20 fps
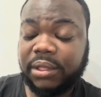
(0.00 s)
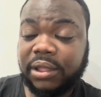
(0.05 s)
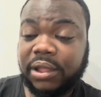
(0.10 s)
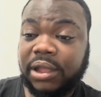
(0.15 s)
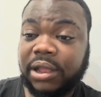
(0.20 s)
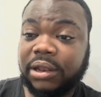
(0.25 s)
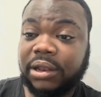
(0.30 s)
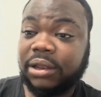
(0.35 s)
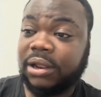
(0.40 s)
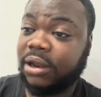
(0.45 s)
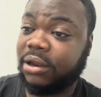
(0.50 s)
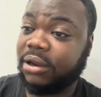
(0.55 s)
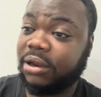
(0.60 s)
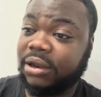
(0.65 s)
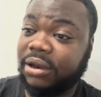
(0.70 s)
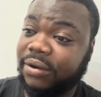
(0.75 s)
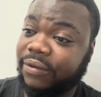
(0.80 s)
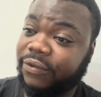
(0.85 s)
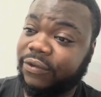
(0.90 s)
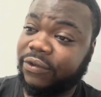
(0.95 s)
I done the
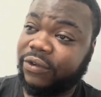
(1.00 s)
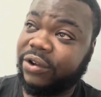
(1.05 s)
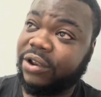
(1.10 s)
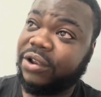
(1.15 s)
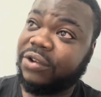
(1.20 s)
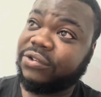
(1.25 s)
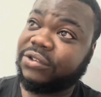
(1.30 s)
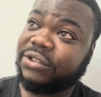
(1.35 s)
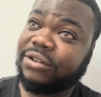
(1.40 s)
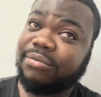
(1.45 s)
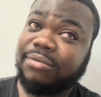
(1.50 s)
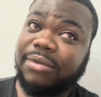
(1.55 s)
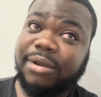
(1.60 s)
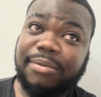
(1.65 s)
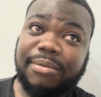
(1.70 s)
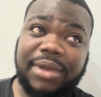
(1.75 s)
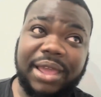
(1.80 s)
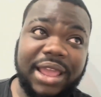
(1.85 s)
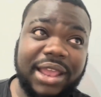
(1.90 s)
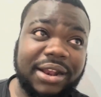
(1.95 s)
delivery, it was just on my
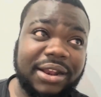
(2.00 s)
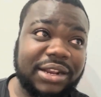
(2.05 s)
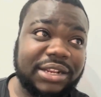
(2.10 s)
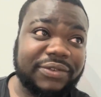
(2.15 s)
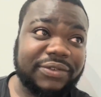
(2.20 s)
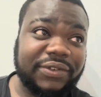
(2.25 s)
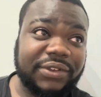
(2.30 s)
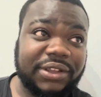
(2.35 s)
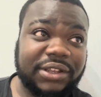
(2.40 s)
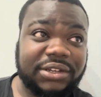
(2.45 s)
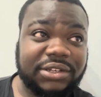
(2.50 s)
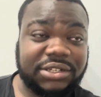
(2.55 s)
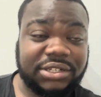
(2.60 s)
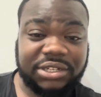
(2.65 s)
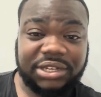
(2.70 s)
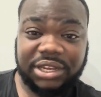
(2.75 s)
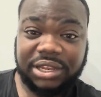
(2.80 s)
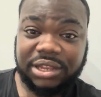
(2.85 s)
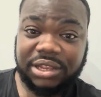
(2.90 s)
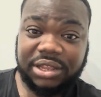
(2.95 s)
mind, and I was thinking,
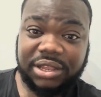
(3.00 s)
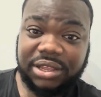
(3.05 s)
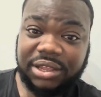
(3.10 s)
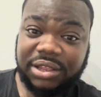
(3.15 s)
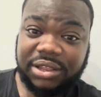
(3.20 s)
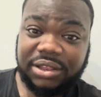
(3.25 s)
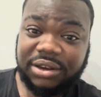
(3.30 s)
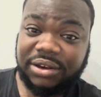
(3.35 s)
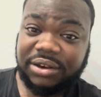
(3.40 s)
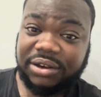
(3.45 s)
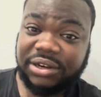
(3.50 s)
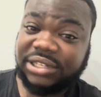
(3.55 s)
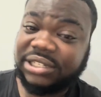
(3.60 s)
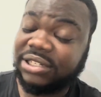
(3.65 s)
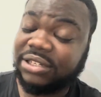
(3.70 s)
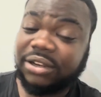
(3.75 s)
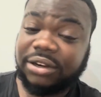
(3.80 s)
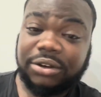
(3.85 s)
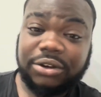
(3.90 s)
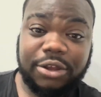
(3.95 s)
shit, this
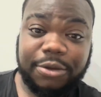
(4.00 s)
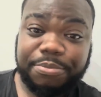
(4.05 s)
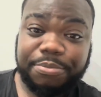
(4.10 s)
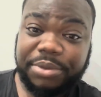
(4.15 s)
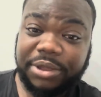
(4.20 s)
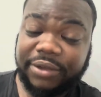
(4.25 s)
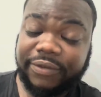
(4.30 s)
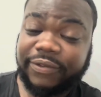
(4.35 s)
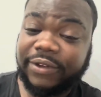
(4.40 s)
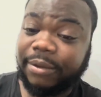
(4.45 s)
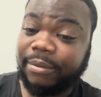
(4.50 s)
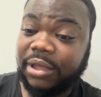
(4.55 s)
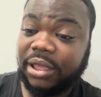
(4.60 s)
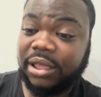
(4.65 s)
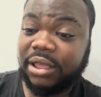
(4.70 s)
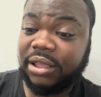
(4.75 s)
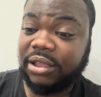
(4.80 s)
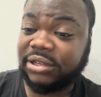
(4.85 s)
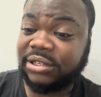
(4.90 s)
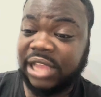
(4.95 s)
is a topic, fam.
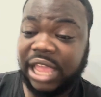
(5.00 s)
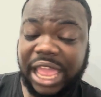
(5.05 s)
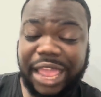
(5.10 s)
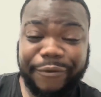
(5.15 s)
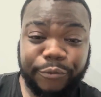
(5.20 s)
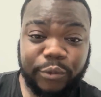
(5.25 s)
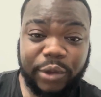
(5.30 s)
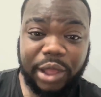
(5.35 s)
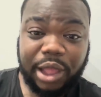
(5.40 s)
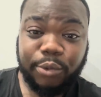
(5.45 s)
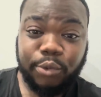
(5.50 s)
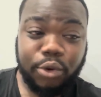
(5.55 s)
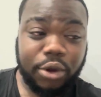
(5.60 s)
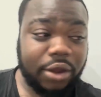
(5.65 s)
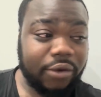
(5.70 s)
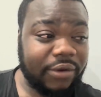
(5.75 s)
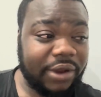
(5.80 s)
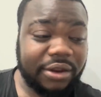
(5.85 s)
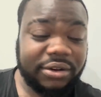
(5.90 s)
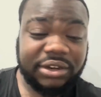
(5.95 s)
It's like everywhere I walk
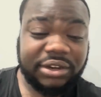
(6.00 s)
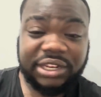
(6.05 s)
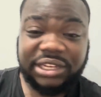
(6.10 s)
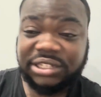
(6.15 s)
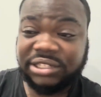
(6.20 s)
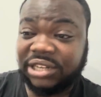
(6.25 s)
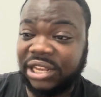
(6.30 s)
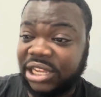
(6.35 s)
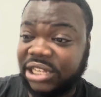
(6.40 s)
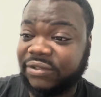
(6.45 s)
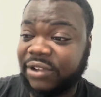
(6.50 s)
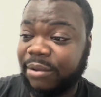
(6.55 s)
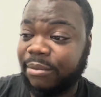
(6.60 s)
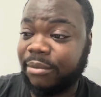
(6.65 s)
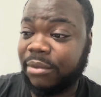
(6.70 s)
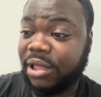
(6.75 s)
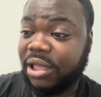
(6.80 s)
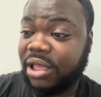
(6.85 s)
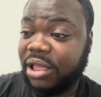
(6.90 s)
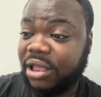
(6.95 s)
around these days,
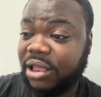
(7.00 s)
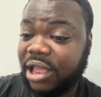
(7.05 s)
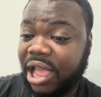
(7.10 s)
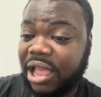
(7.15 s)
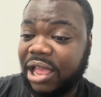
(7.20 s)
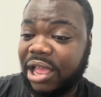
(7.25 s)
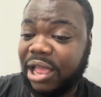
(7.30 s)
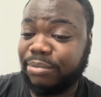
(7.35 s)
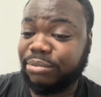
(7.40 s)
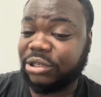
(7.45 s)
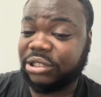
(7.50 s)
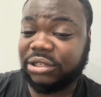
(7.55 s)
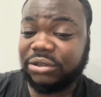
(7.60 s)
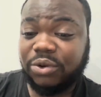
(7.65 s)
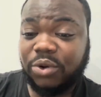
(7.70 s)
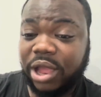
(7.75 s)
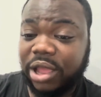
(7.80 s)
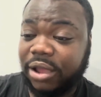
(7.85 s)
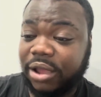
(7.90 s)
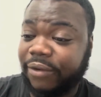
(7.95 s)
fam, I'm just
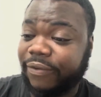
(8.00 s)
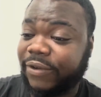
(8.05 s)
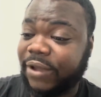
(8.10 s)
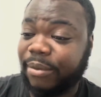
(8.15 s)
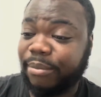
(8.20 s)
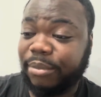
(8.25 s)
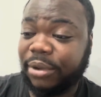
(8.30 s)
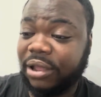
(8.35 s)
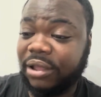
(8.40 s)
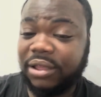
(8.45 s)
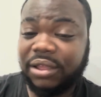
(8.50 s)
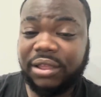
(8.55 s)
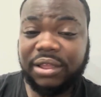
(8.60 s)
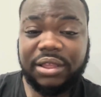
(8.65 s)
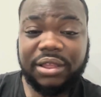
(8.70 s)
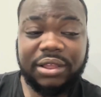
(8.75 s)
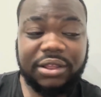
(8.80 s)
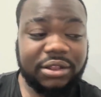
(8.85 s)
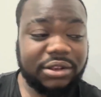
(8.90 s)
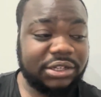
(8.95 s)
quiet, fam, but
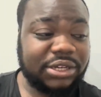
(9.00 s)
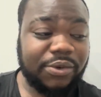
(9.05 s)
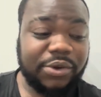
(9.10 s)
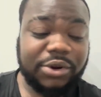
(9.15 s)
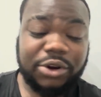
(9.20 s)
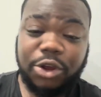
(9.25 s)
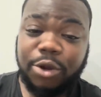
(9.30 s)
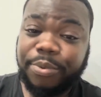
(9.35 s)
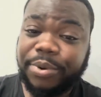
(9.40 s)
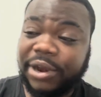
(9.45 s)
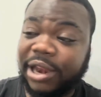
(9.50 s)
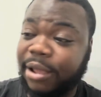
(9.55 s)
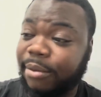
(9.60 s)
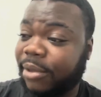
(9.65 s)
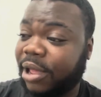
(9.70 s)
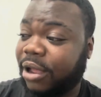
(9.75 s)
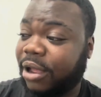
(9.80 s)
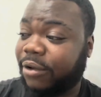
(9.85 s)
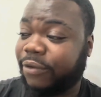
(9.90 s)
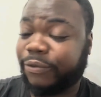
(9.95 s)
someone open their
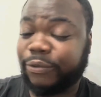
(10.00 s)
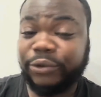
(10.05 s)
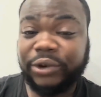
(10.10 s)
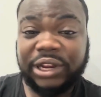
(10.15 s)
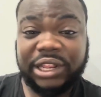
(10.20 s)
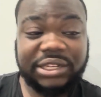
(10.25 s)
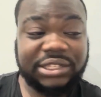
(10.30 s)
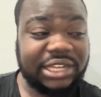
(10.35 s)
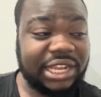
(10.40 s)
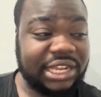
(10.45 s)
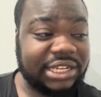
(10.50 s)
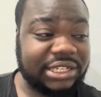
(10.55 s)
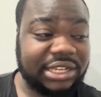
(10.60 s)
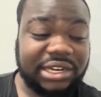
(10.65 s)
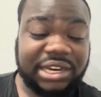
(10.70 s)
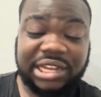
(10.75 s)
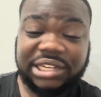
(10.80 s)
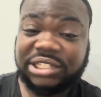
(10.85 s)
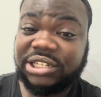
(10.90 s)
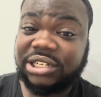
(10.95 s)
mouth through these days,
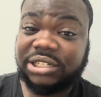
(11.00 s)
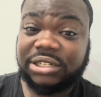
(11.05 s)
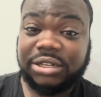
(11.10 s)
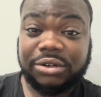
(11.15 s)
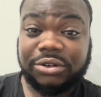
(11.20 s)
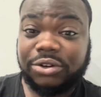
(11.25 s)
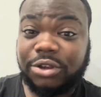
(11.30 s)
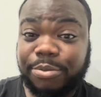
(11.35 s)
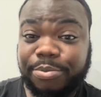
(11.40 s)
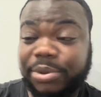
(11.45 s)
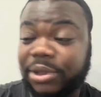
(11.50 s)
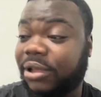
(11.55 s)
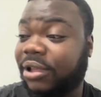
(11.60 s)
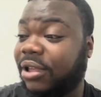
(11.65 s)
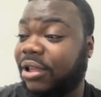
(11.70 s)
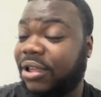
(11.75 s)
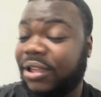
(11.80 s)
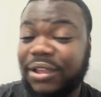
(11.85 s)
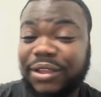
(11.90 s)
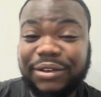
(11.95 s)
and that shit's a topic.
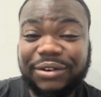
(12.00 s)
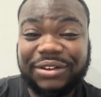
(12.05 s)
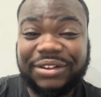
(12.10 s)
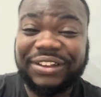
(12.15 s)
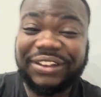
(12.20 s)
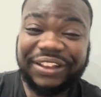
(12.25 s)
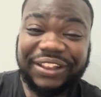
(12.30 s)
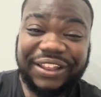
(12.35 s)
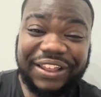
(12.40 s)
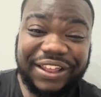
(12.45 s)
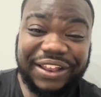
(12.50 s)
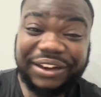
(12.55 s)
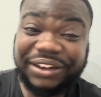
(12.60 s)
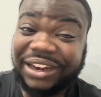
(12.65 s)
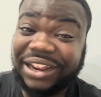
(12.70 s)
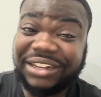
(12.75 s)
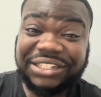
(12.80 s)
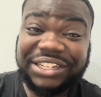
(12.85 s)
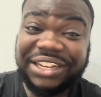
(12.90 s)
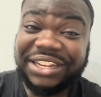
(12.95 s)

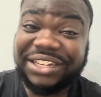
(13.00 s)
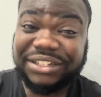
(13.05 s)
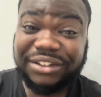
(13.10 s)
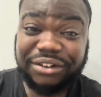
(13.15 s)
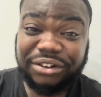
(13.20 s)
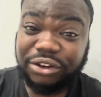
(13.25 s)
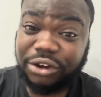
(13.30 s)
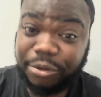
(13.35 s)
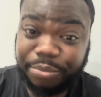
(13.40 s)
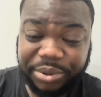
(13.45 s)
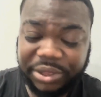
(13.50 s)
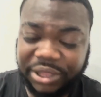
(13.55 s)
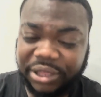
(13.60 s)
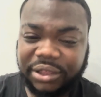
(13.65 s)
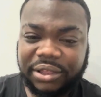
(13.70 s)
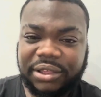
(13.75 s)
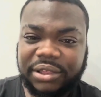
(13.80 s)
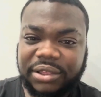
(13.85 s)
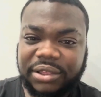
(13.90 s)
That shit is a topic.